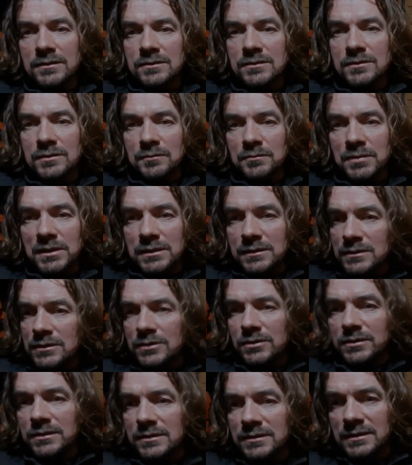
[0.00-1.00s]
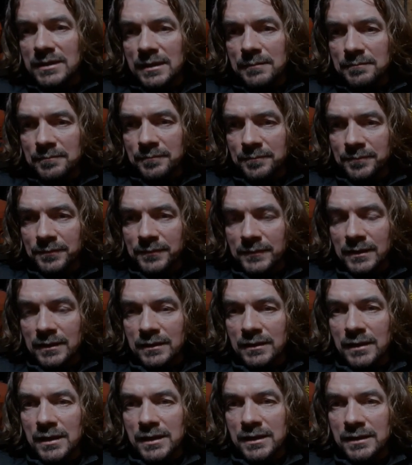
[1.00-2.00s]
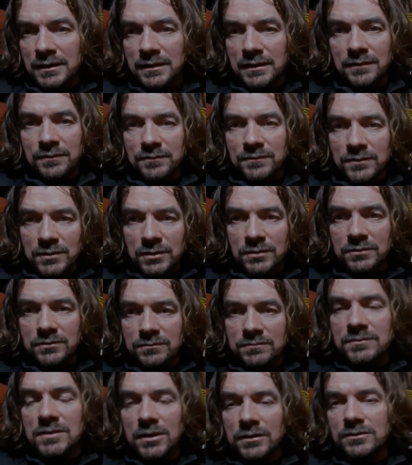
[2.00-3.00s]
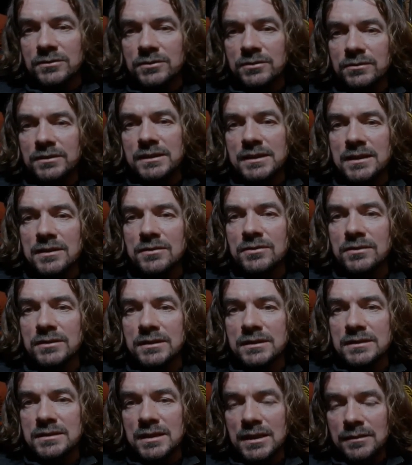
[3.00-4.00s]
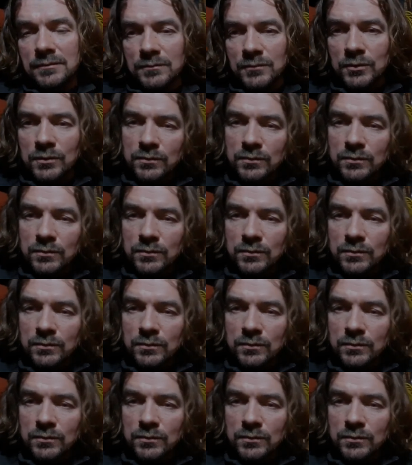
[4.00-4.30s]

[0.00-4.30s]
to be as good as them, like, if you're not doing that all the time,